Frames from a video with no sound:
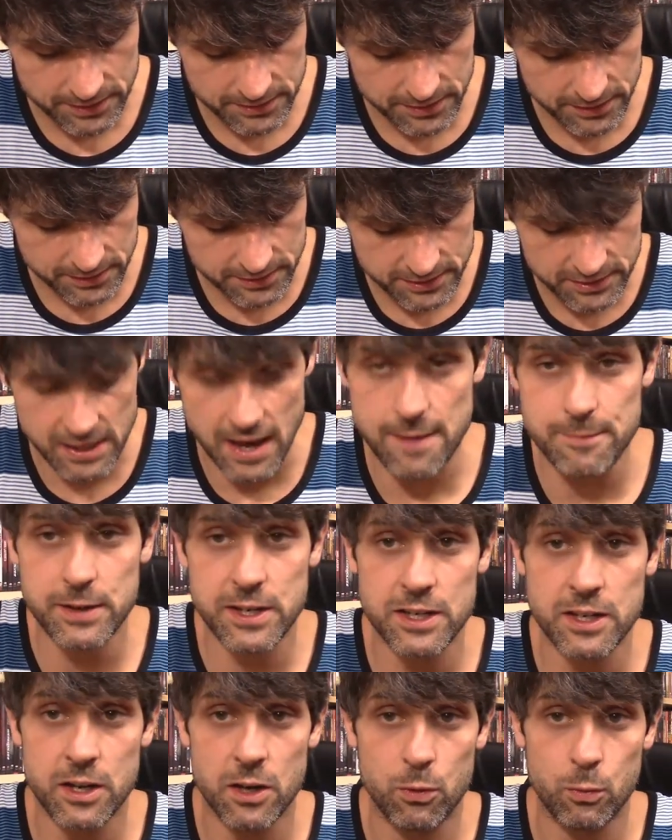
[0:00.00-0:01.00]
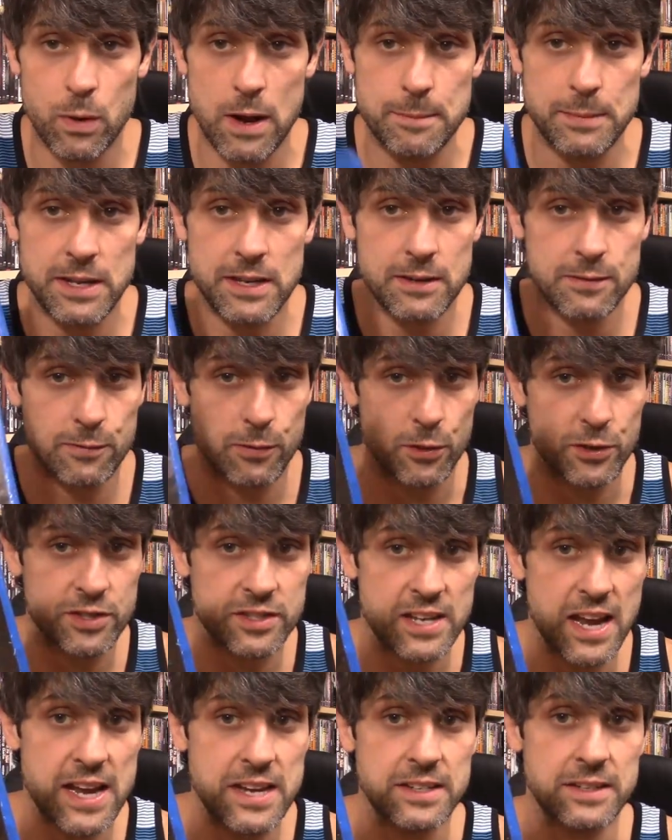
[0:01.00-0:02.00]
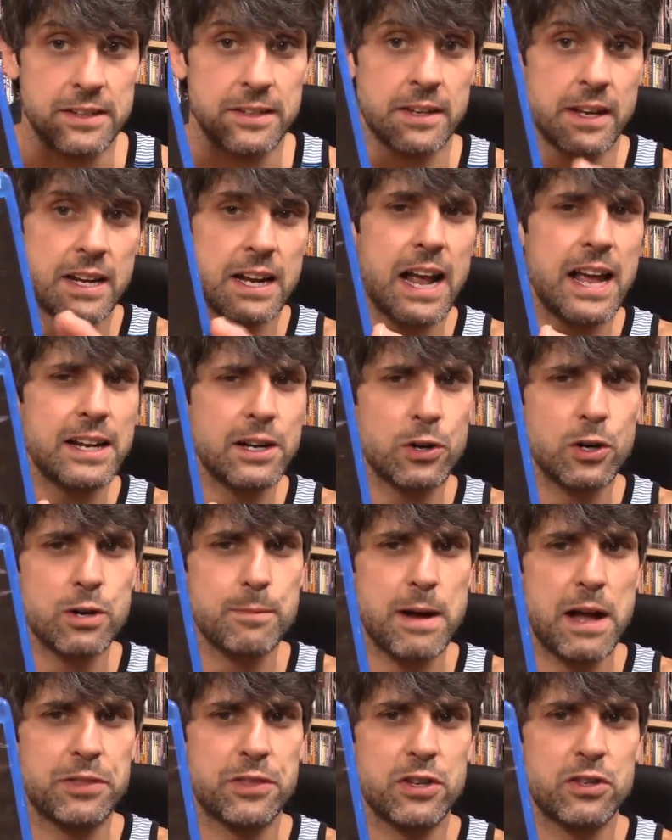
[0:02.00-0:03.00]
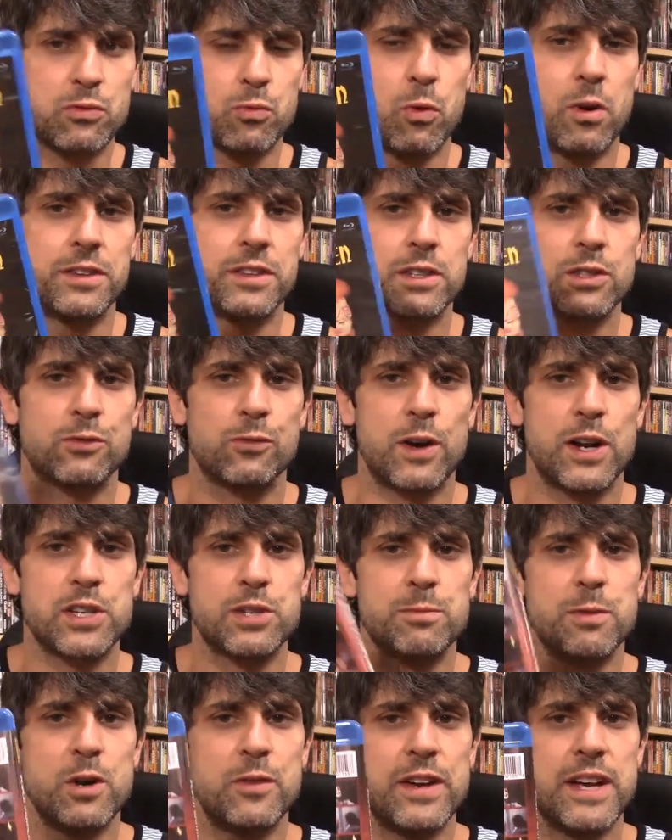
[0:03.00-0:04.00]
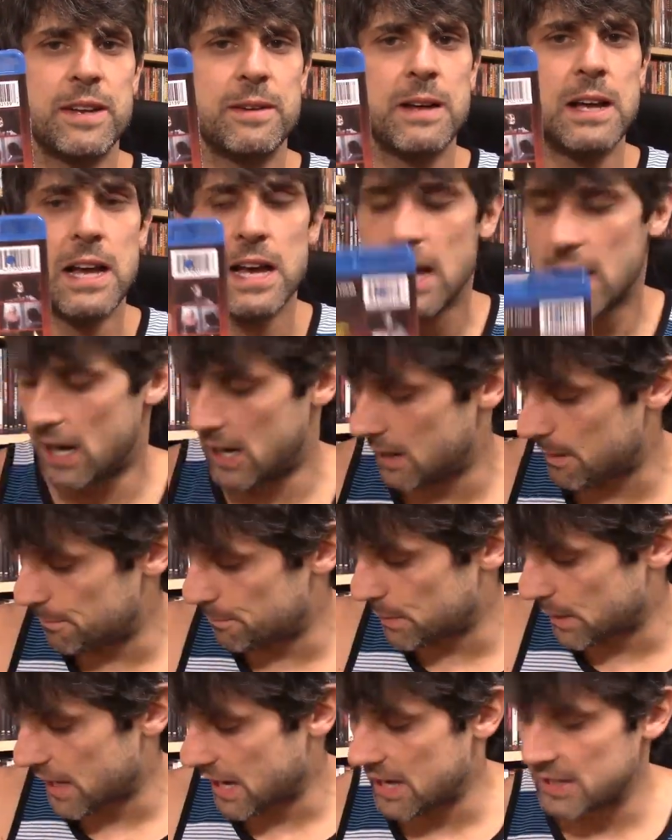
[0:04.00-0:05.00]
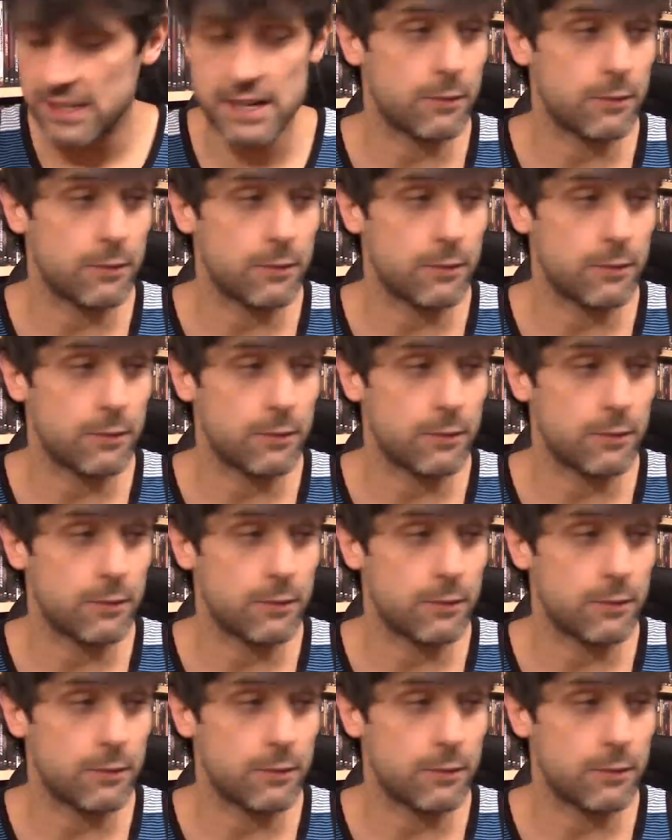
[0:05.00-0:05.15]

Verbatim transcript: this is Seven Women for Satan. And I had heard about this one, this French movie, um, but I had